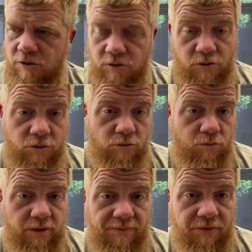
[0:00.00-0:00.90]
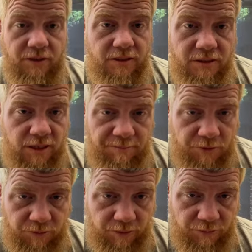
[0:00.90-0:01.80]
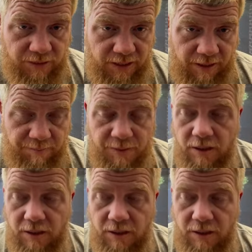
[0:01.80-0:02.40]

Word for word: to do whatever it is that I'm doing with Sam.